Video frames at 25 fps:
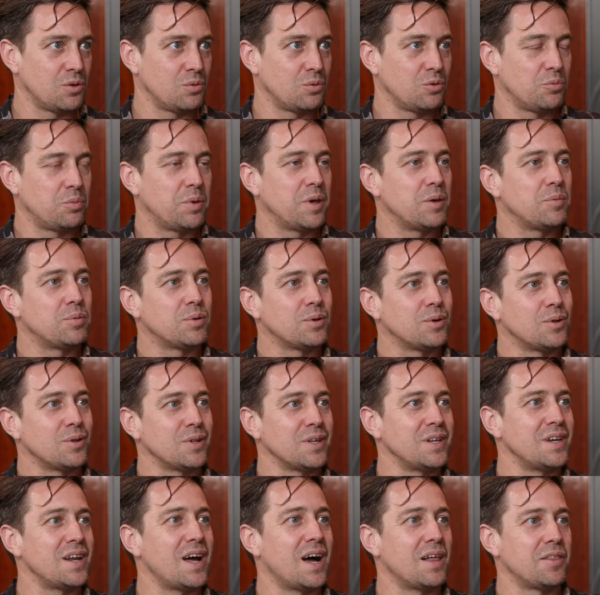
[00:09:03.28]
with people
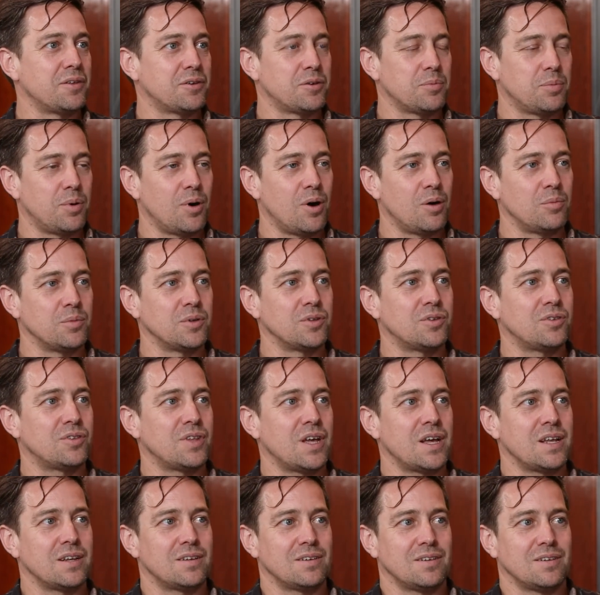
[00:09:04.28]
in other departments
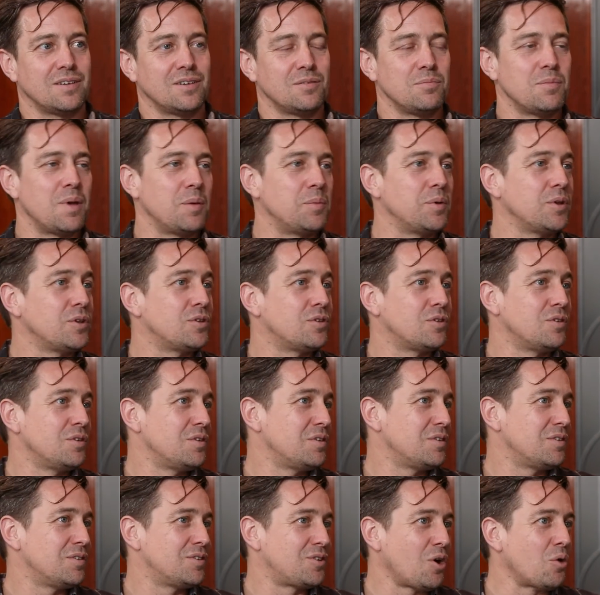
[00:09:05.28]
that maybe
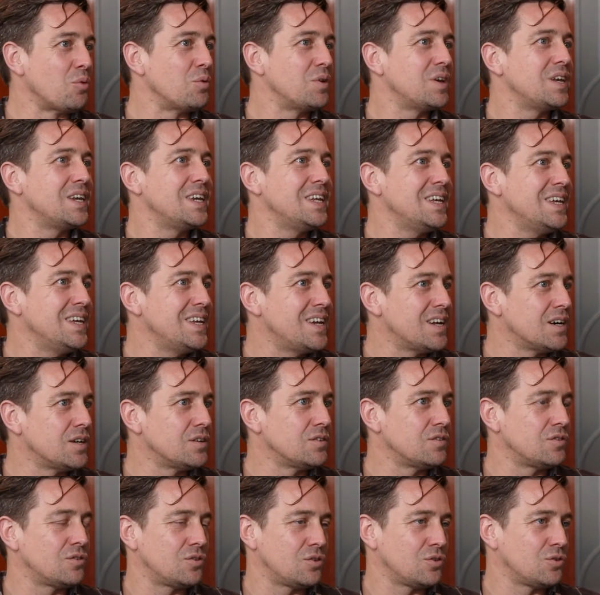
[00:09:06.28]
don't need
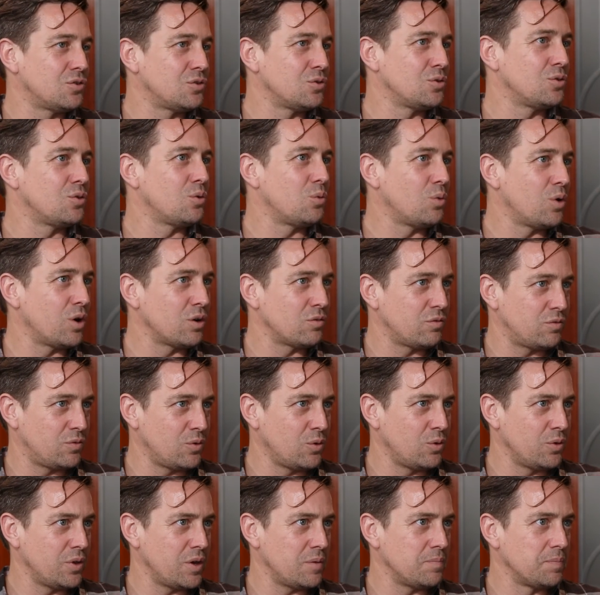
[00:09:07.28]
us to do the work
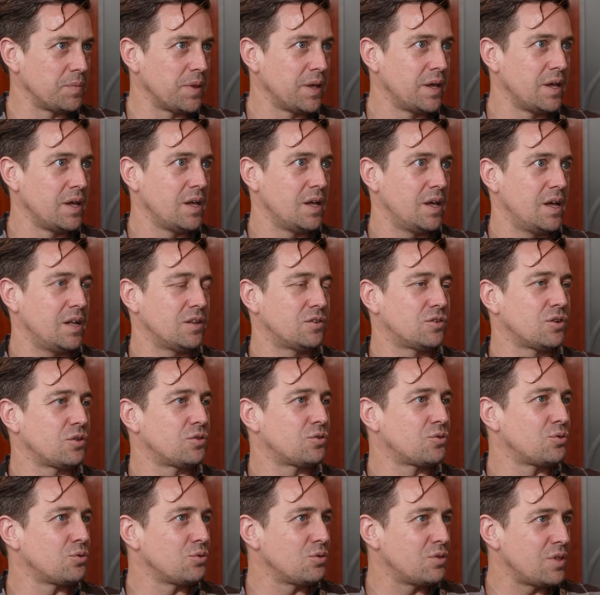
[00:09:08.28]
for them. And so
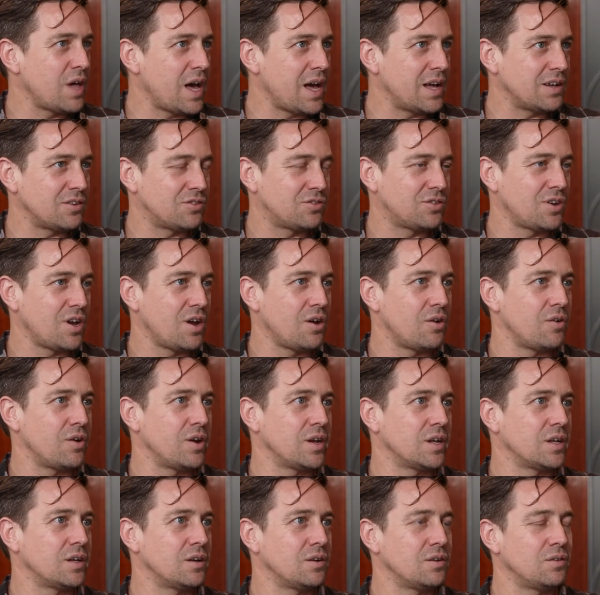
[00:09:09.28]
through that
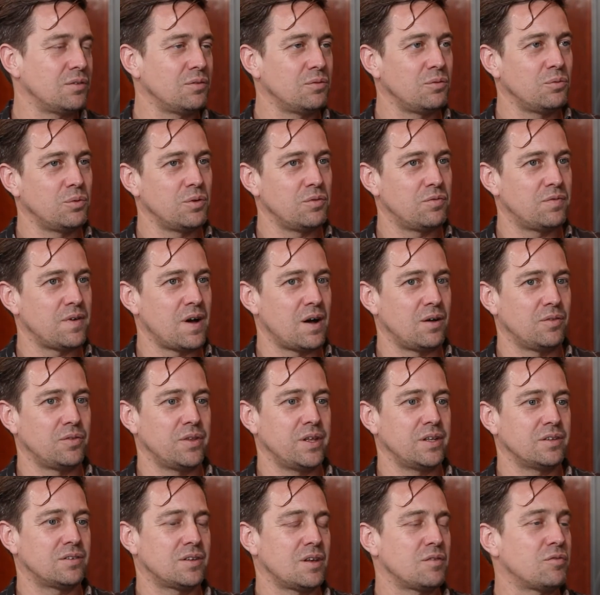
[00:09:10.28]
sharing, we found
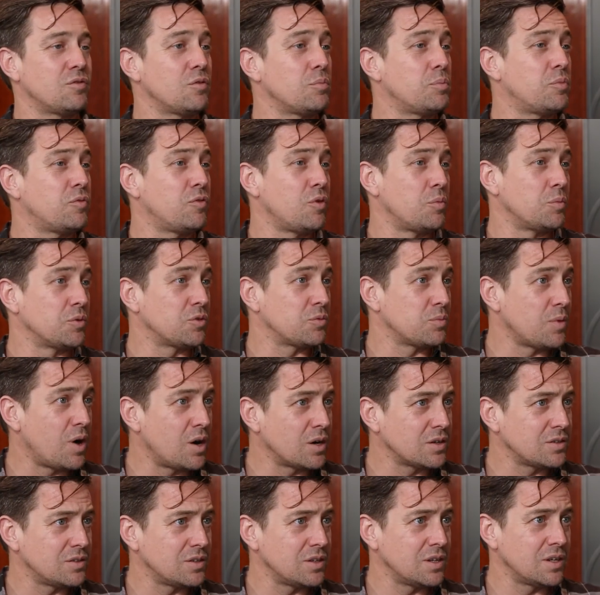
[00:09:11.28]
that, say, for performance
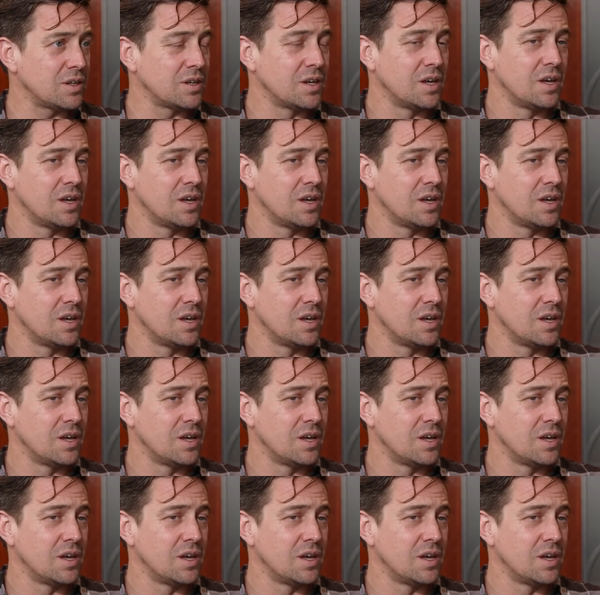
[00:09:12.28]
marketing,